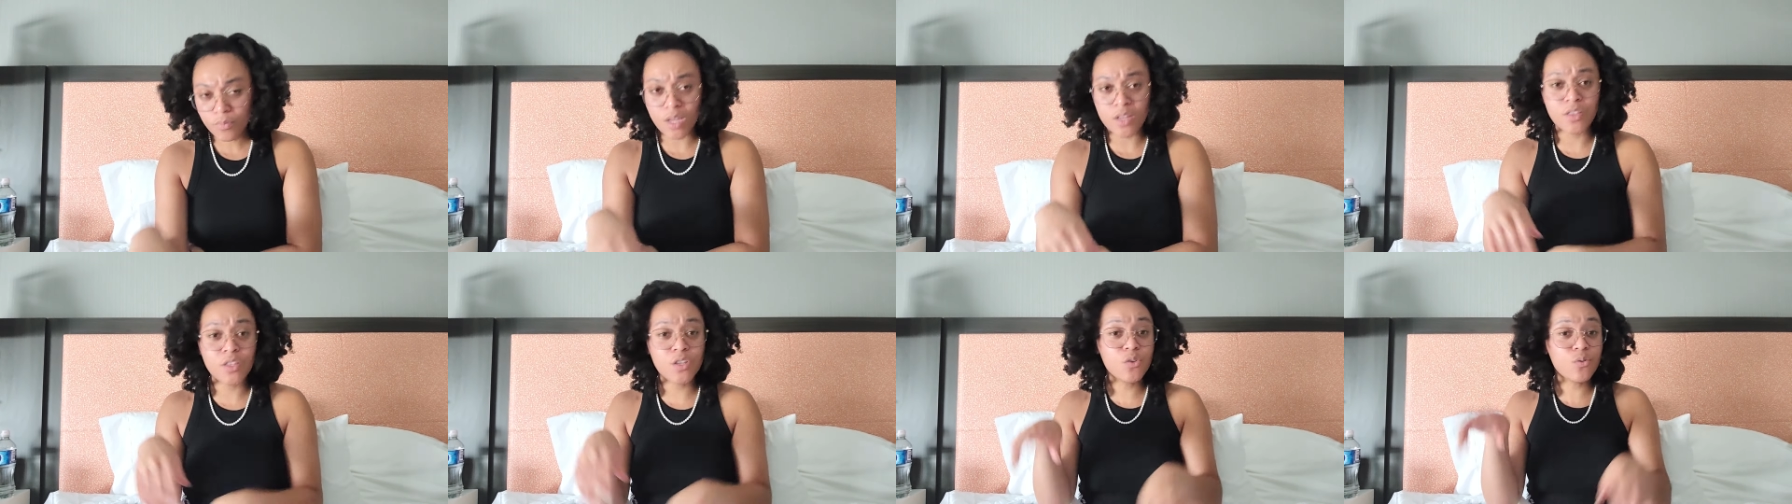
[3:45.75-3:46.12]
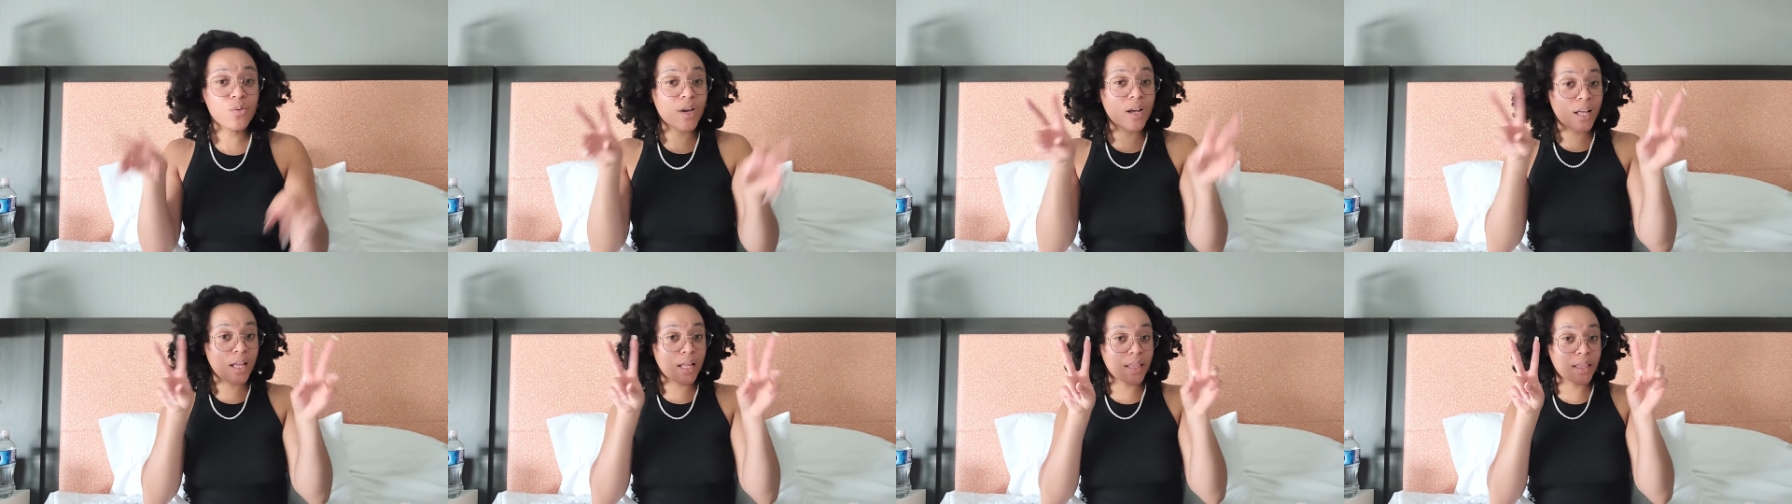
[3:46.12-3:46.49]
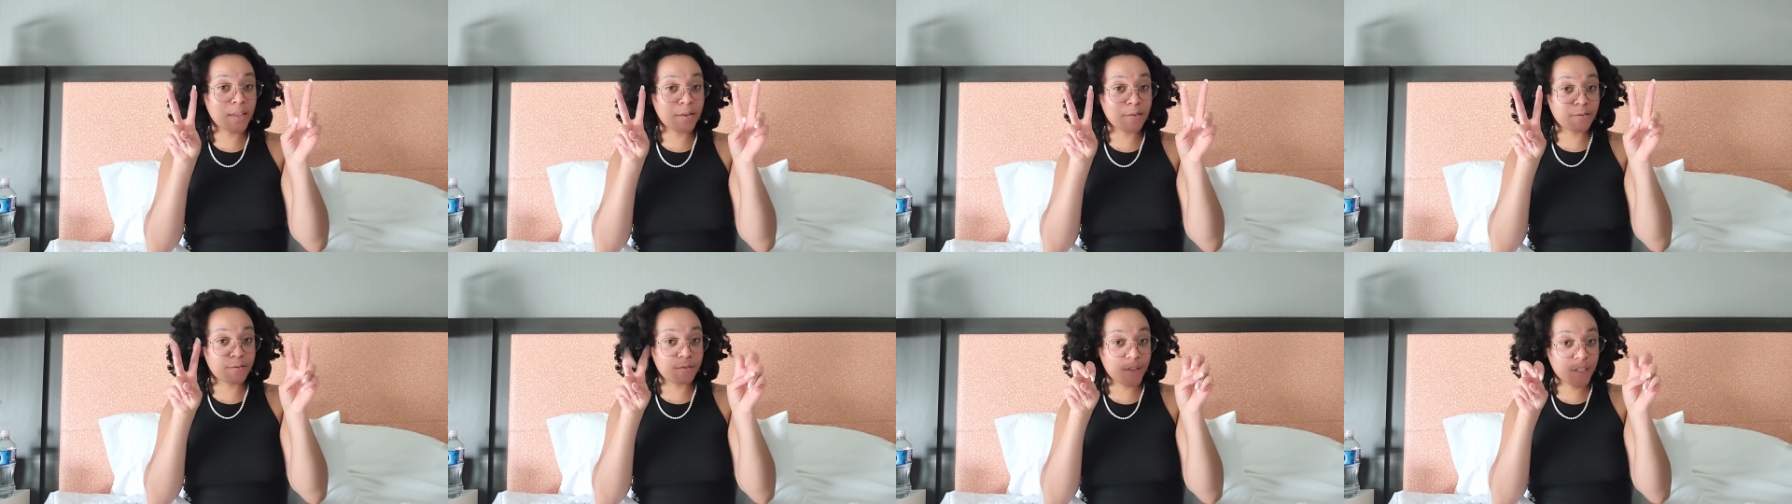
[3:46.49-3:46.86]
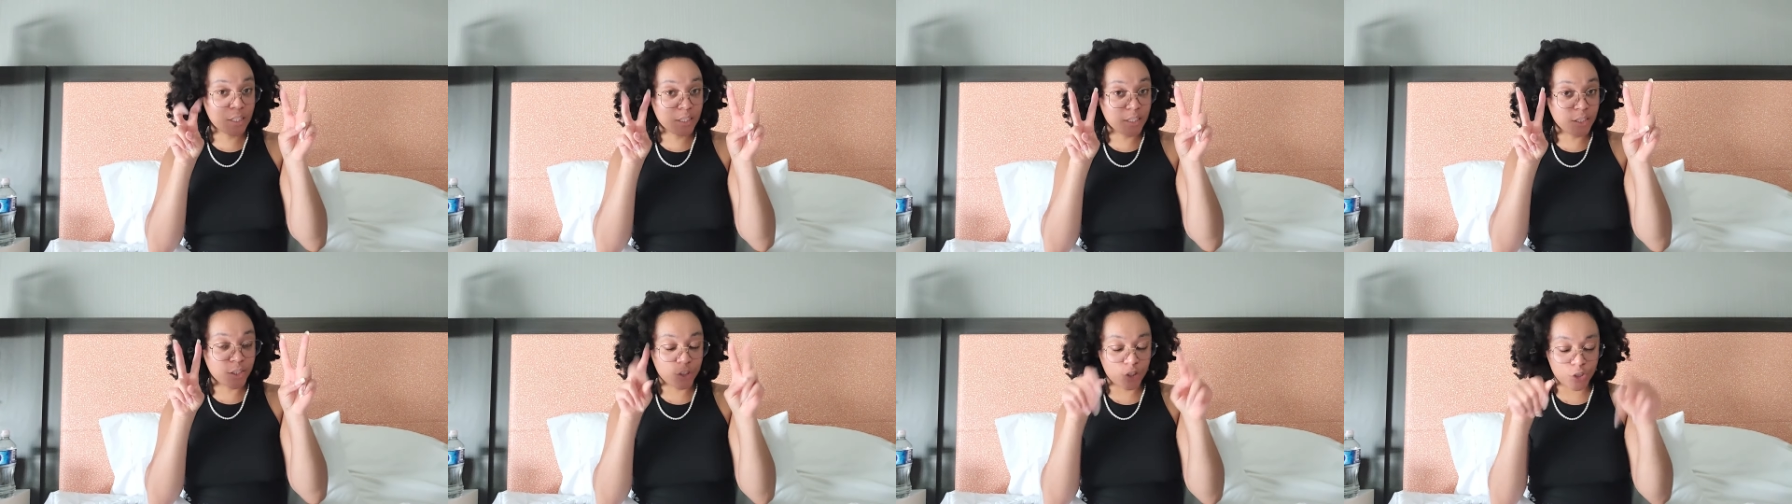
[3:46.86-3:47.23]
Then you got the
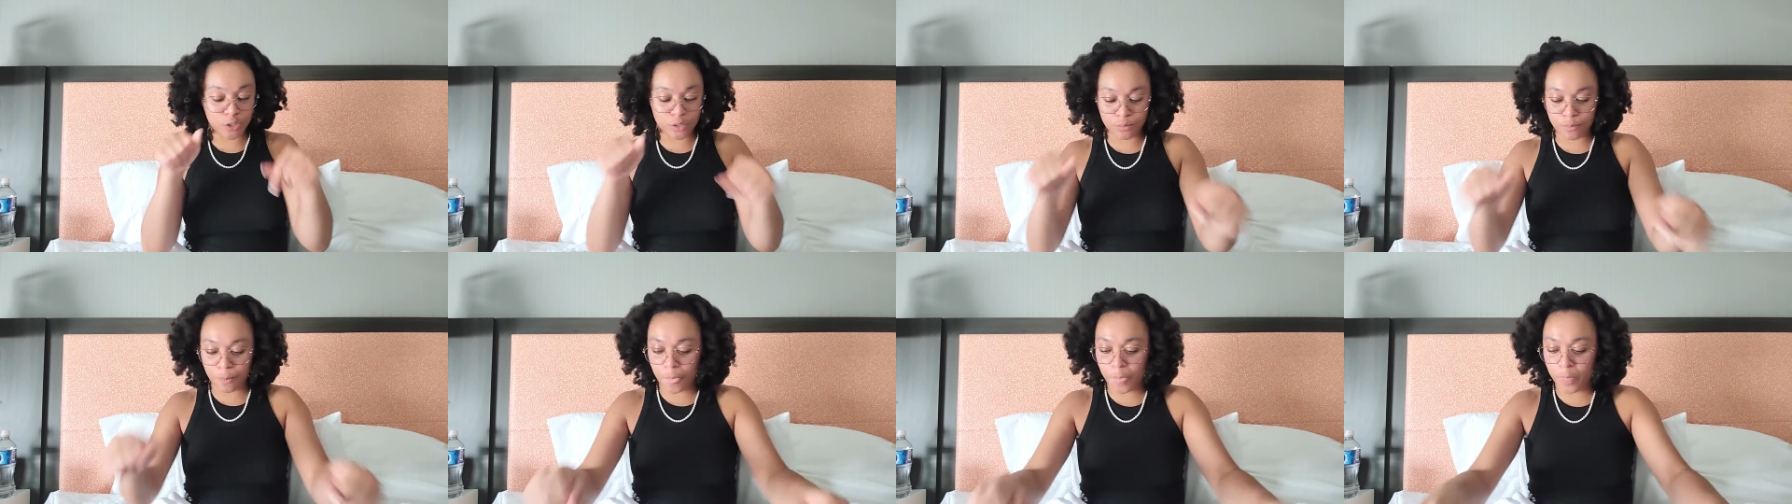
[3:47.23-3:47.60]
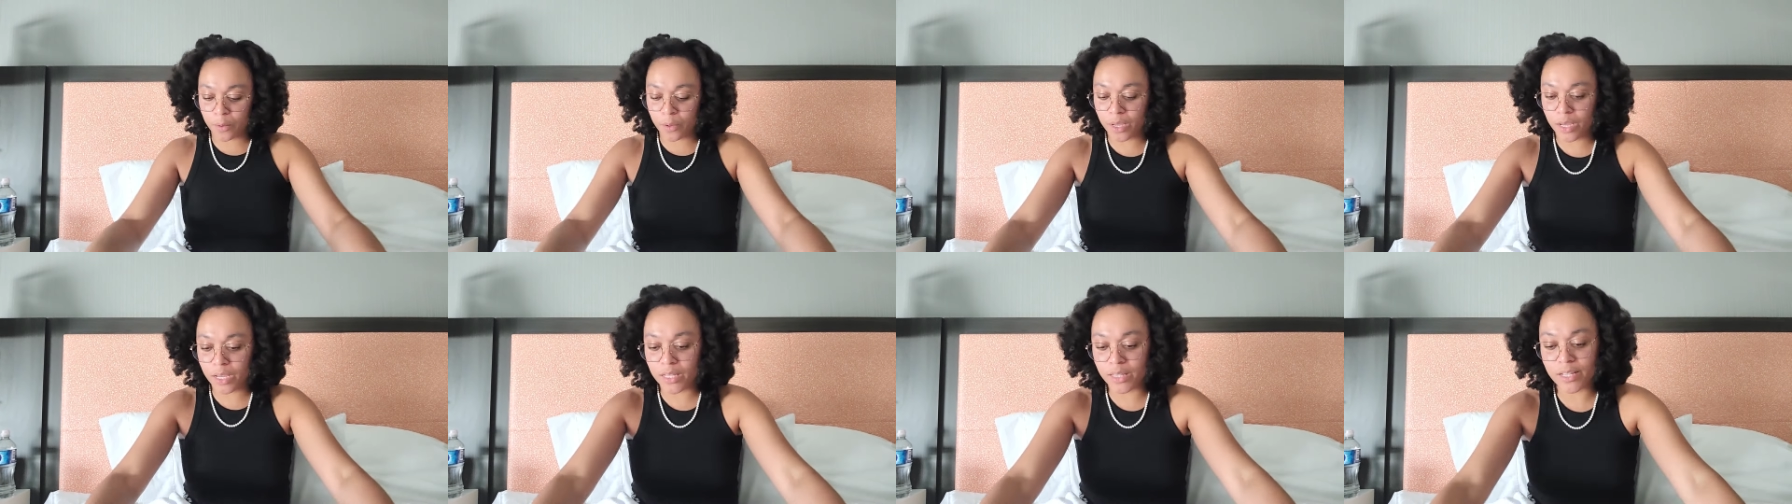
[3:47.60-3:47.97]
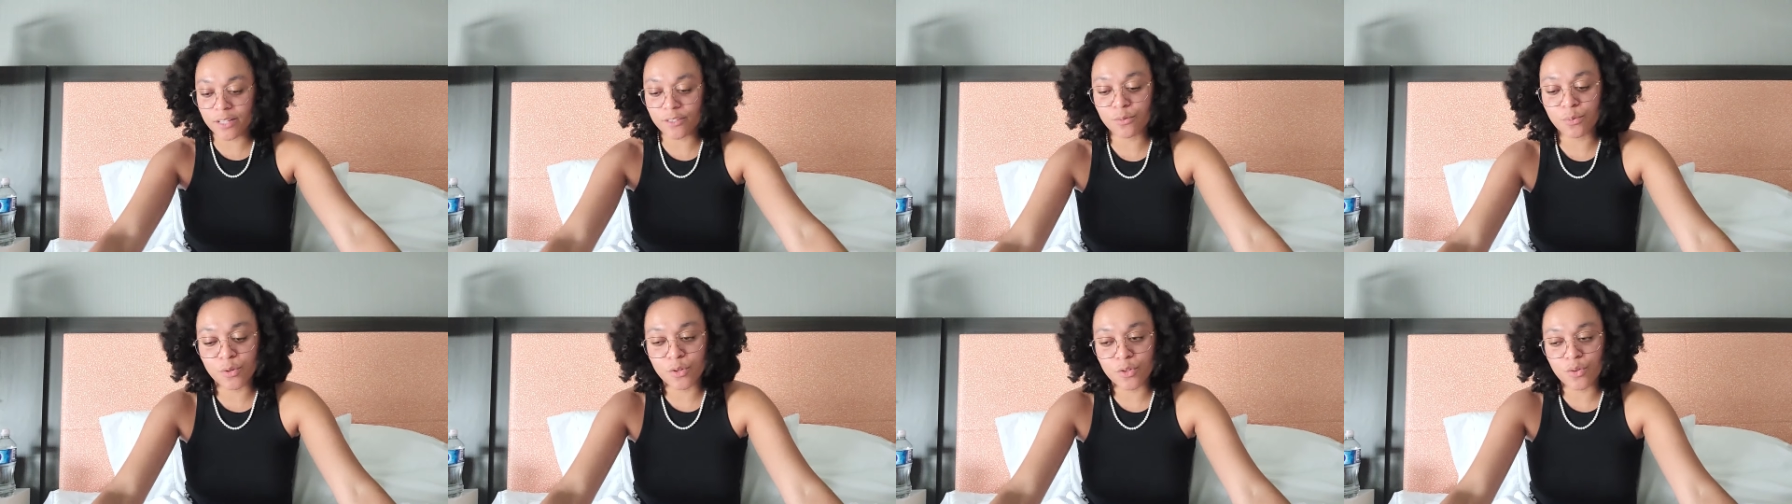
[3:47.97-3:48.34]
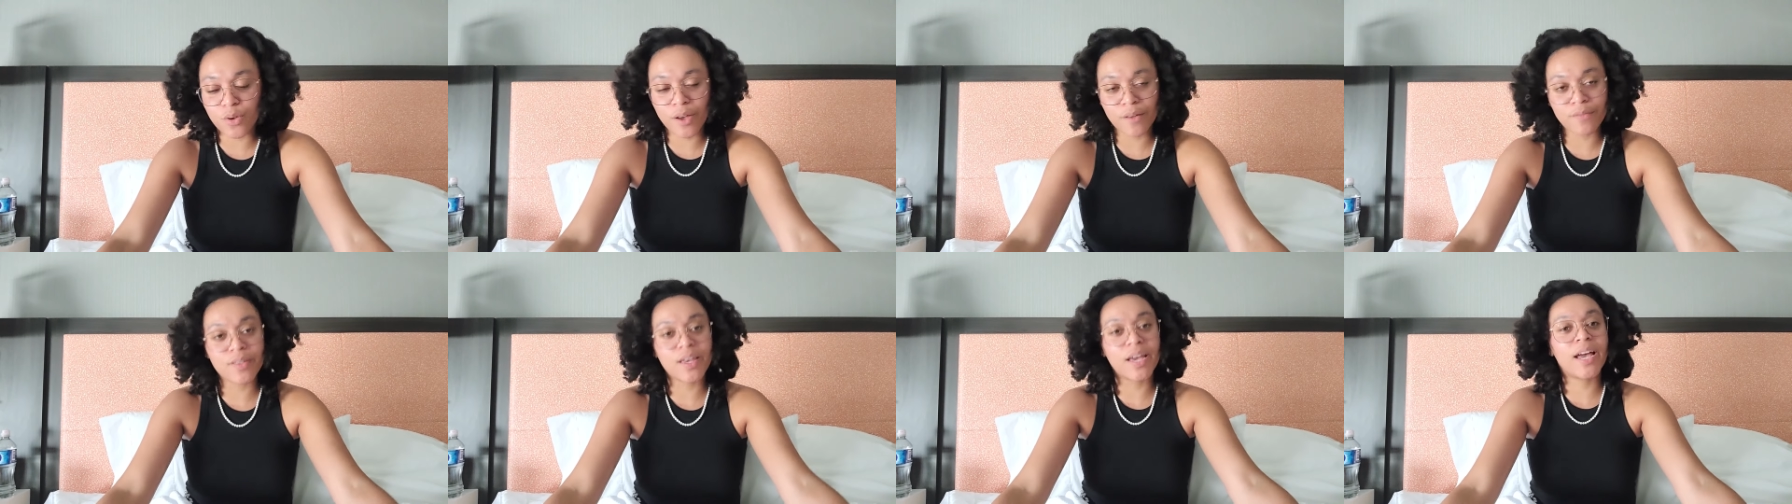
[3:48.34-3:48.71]
village, okay, and that's where you
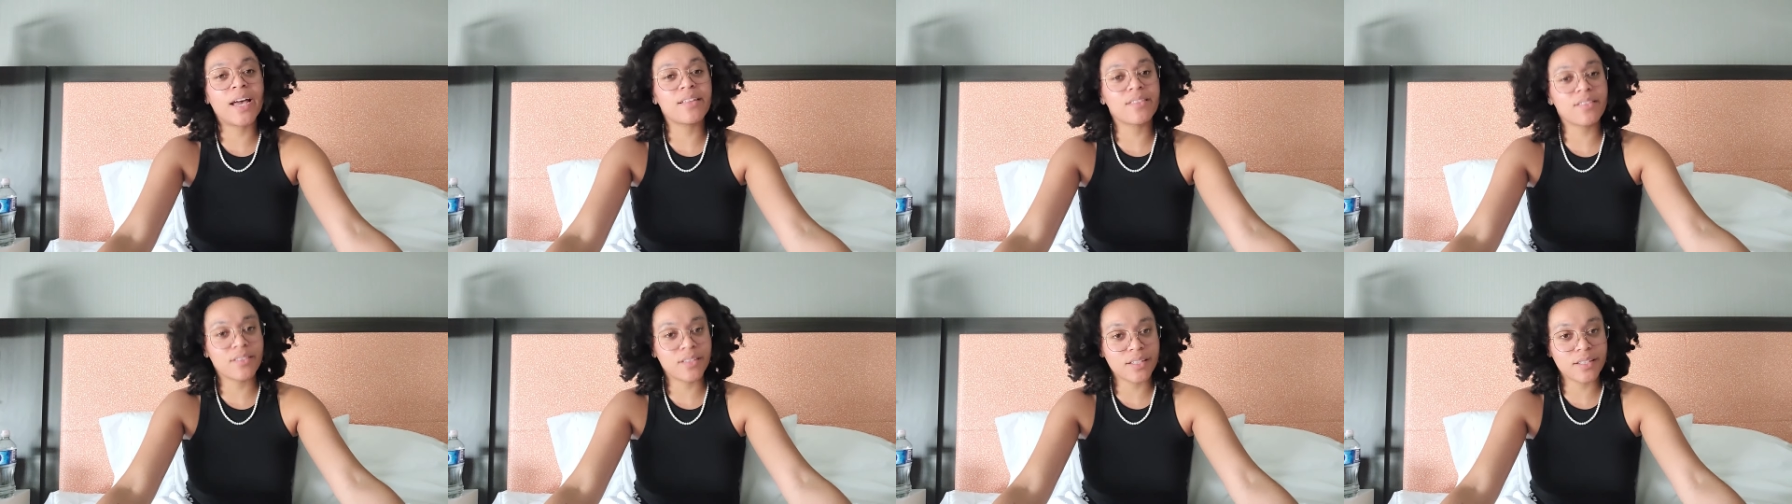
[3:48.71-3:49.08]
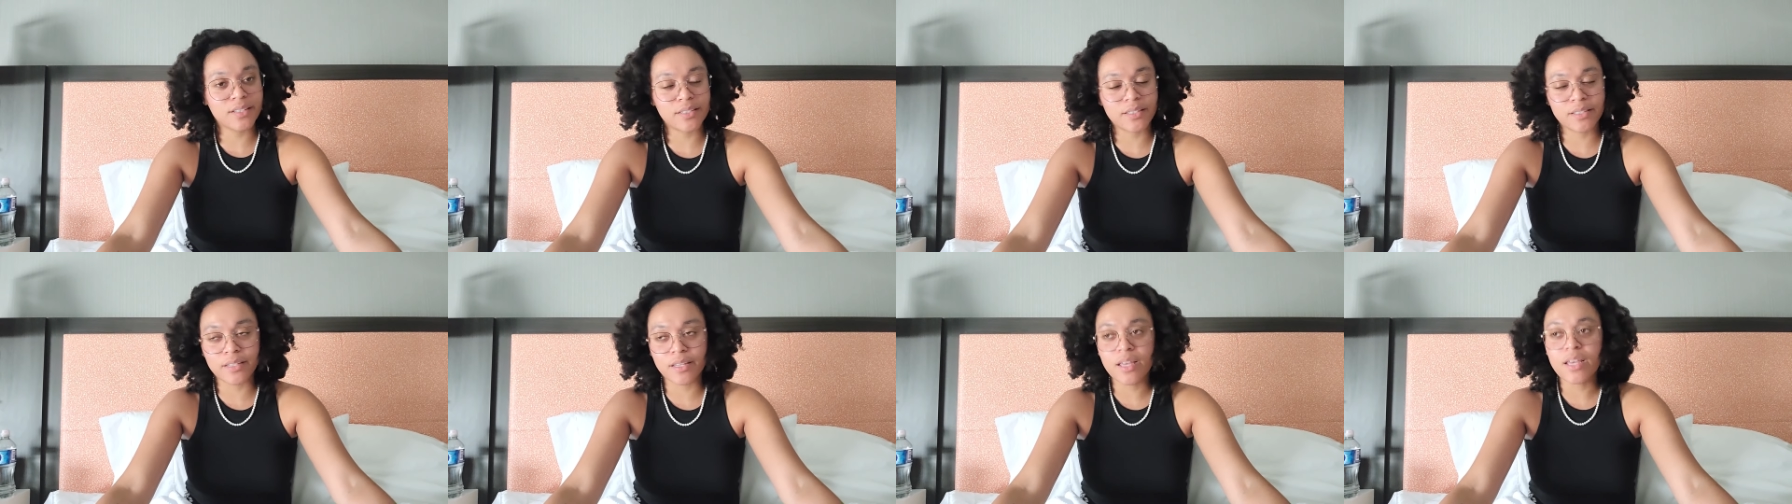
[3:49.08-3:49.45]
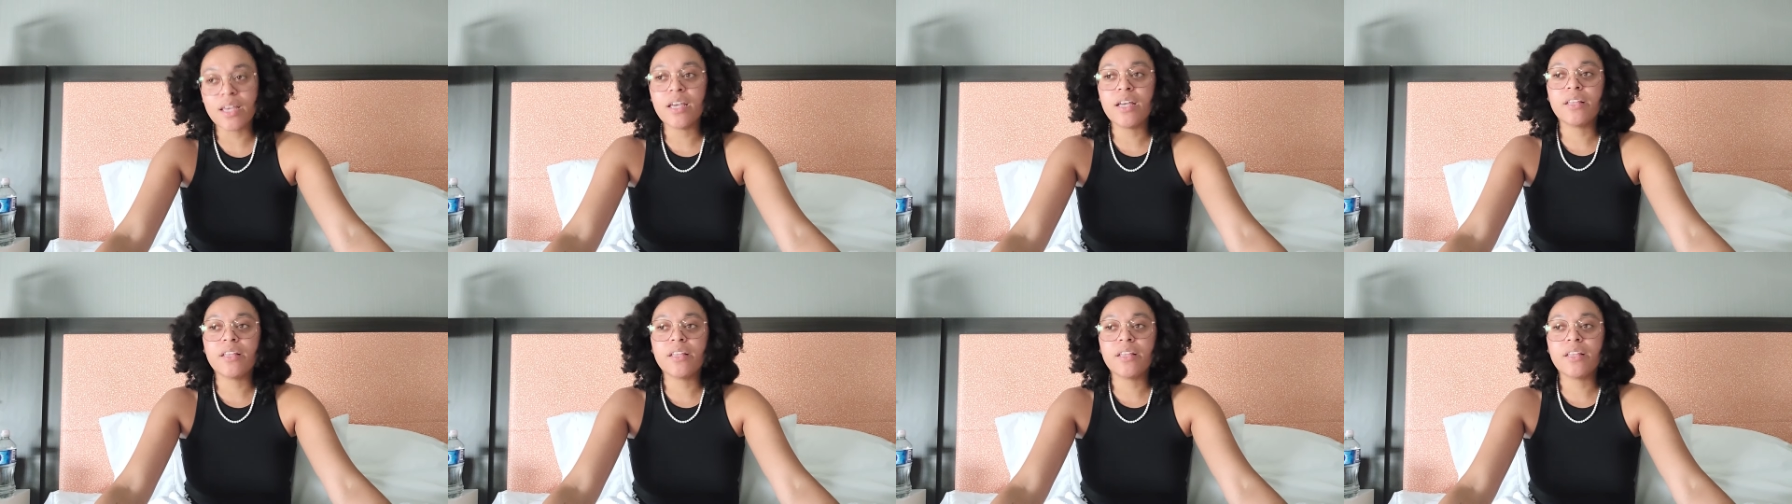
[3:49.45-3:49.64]
have the athletes